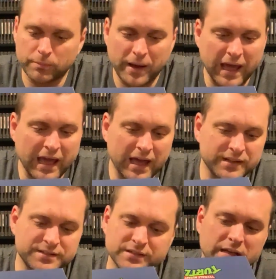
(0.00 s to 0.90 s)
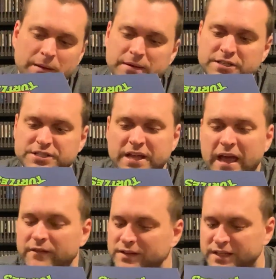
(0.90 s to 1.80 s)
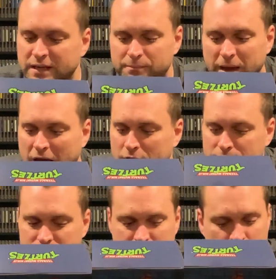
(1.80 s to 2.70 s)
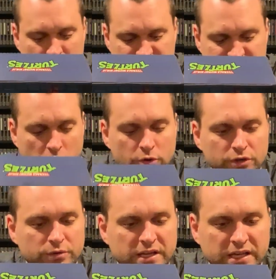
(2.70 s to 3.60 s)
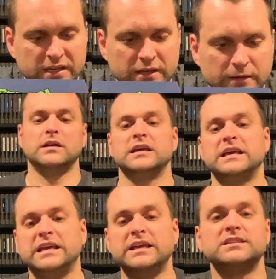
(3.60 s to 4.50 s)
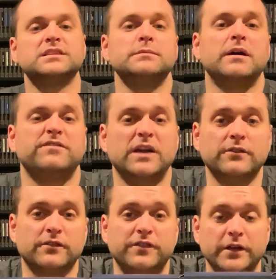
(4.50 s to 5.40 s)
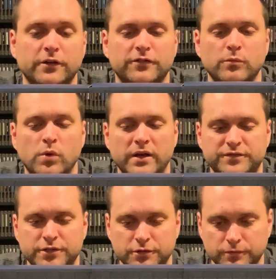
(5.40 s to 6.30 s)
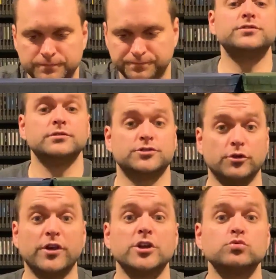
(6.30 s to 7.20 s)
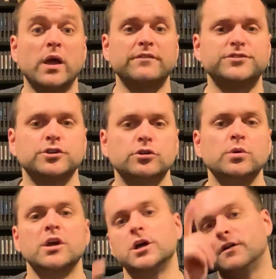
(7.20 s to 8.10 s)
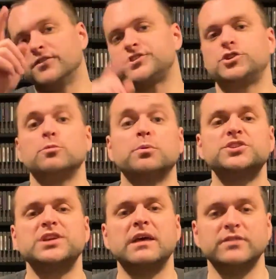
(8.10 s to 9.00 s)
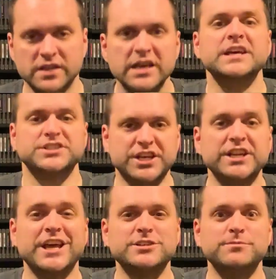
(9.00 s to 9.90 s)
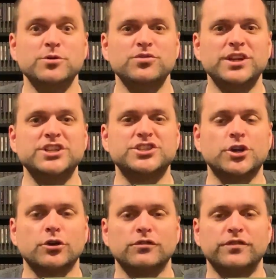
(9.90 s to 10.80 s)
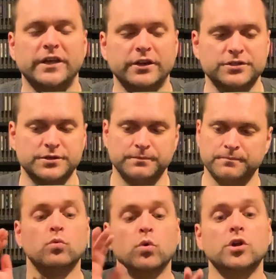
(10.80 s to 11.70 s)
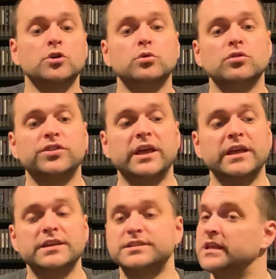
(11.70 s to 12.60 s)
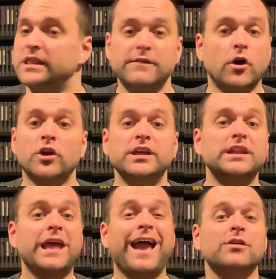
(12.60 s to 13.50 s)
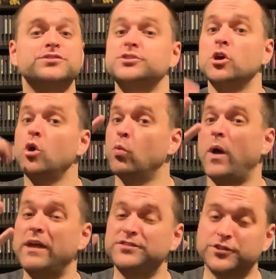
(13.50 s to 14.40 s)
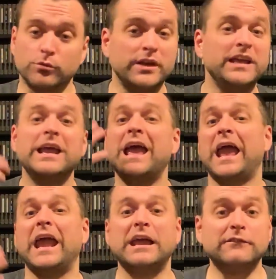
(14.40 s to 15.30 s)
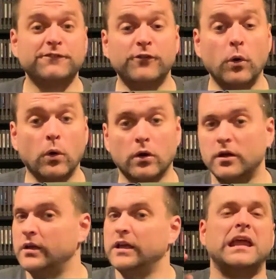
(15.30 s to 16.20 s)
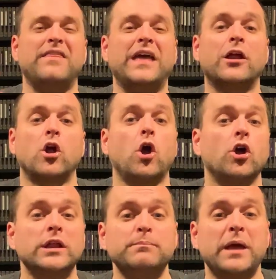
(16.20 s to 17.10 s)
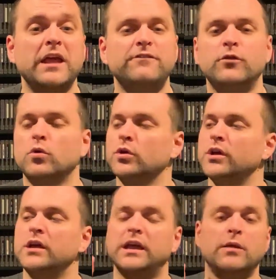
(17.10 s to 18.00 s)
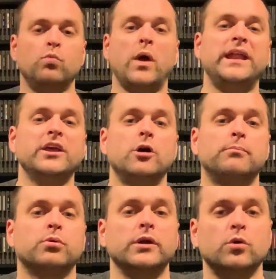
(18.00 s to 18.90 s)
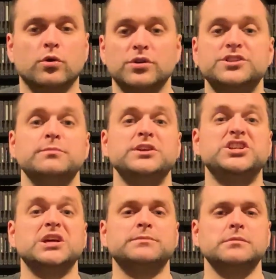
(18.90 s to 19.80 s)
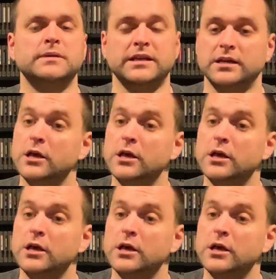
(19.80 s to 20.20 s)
pads. I mean, just everything about him was so unique. Easily my favorite figure from Wave 2. So there's Wave 2 of the Super 7 Teenage Mutant Ninja Turtle figures. One cool thing is they've already announced Waves 3 and 4, and they are already paid for and waiting on pre-order to be shipped to me.